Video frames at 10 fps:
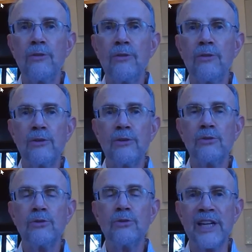They're
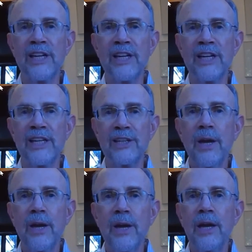also called
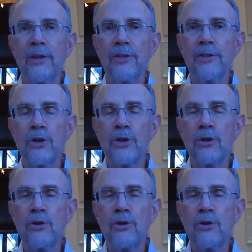phytonutrients,